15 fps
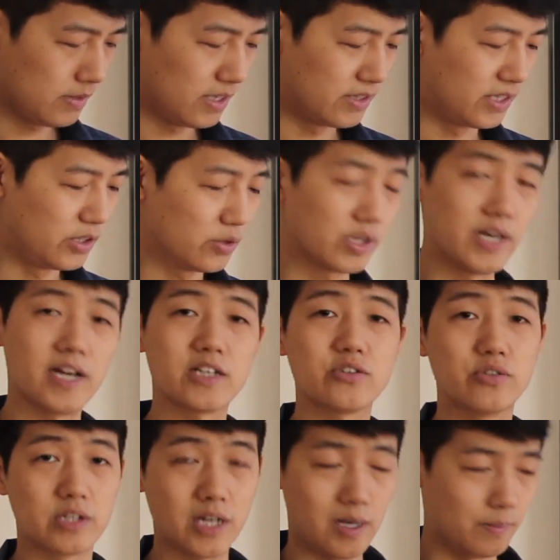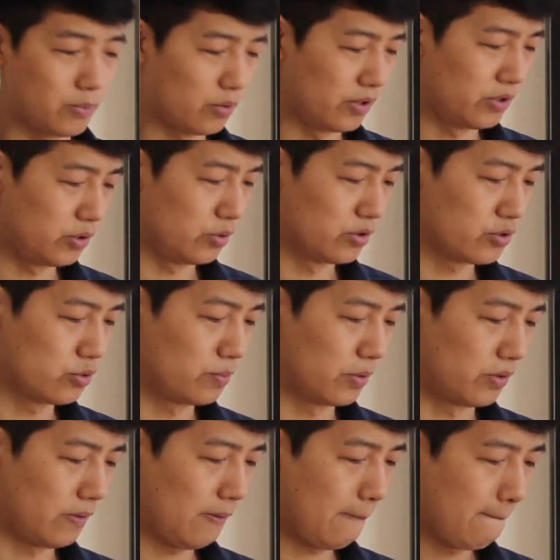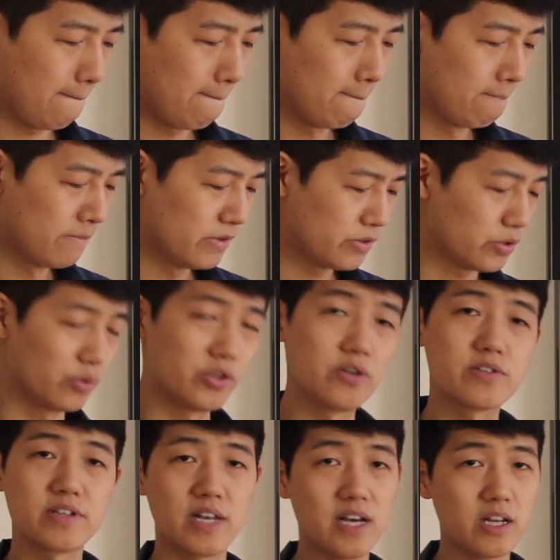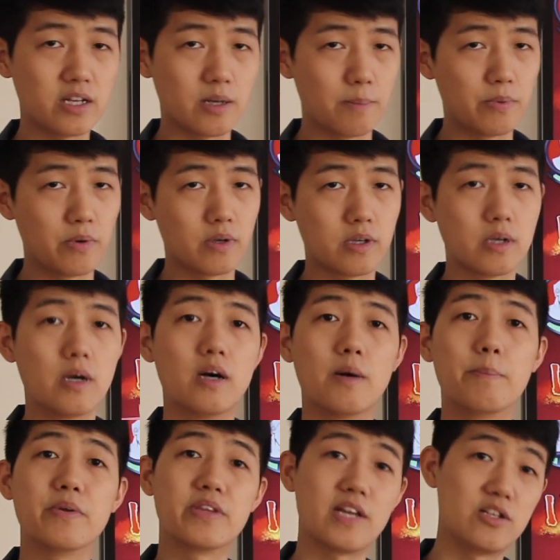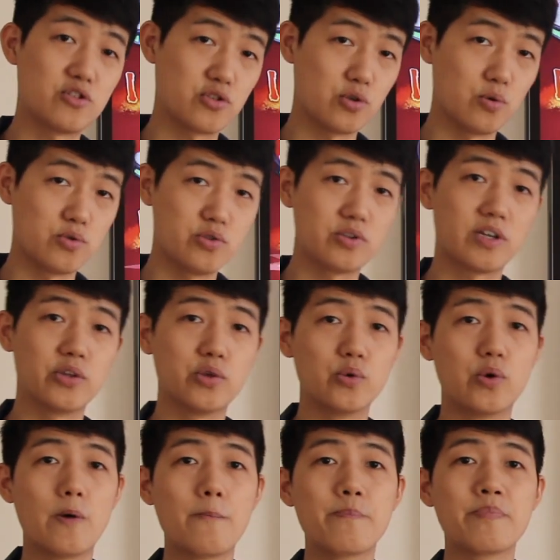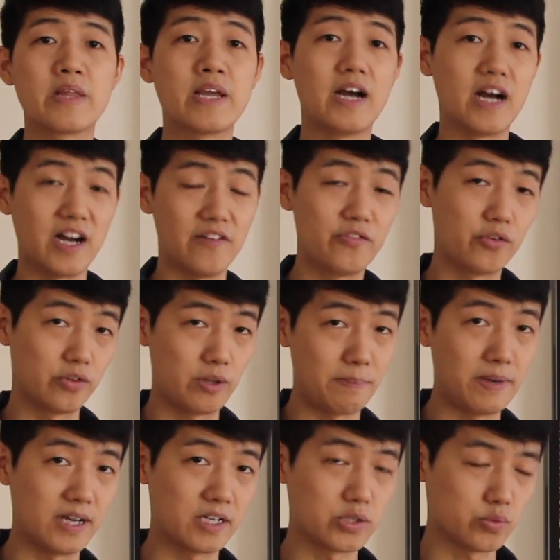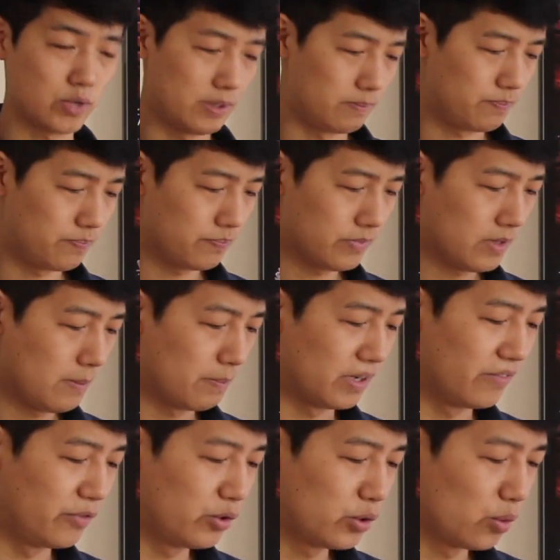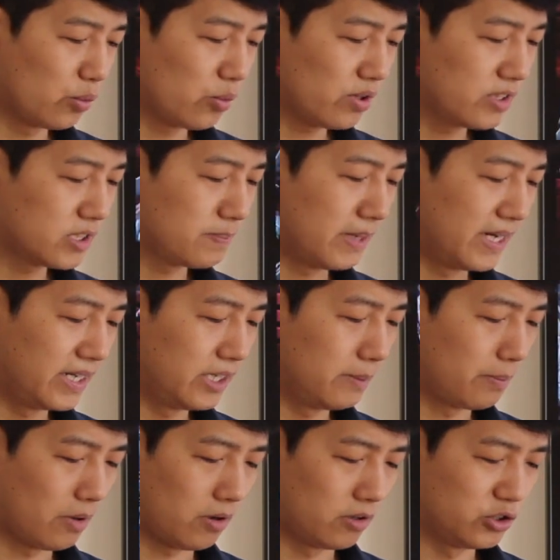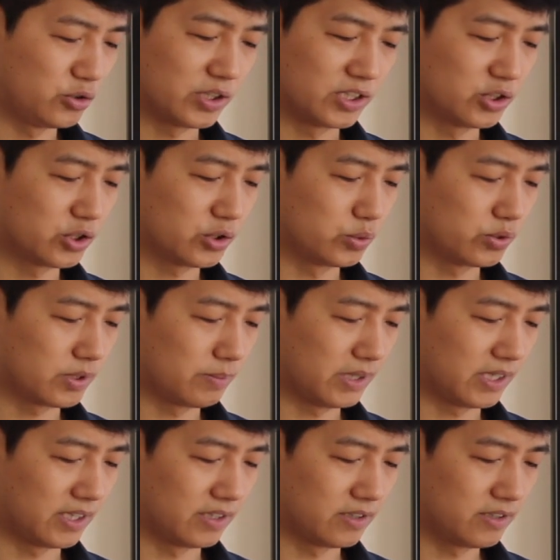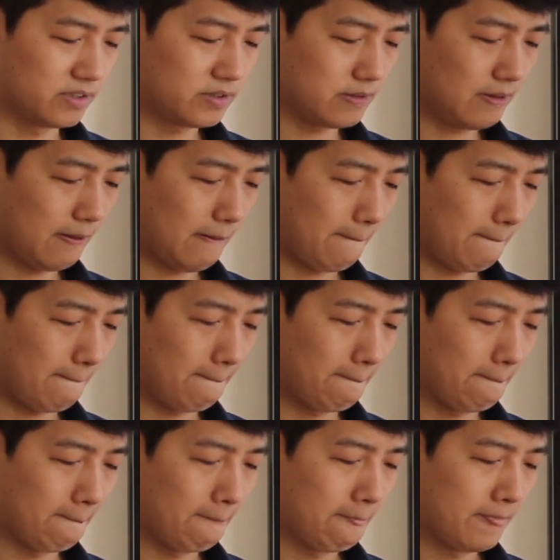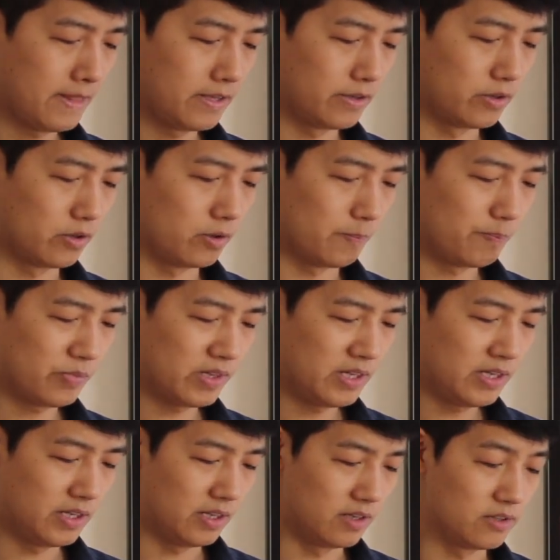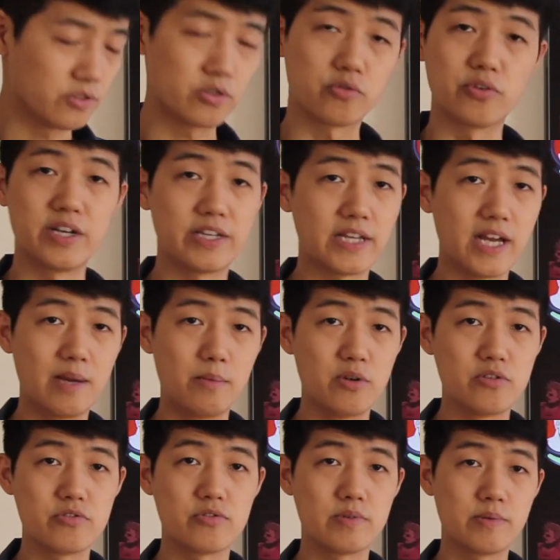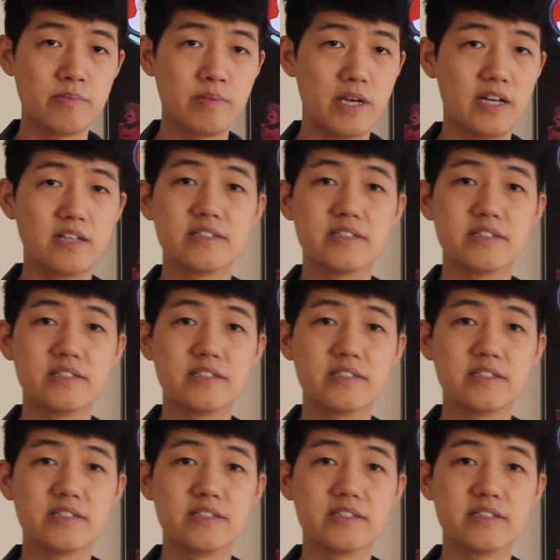and then you can actually combo into a super. So there's a lot of potentials you can do after the back swipe. But if you don't want to spend any bars, you can just do something like this, you know, and it's great damage and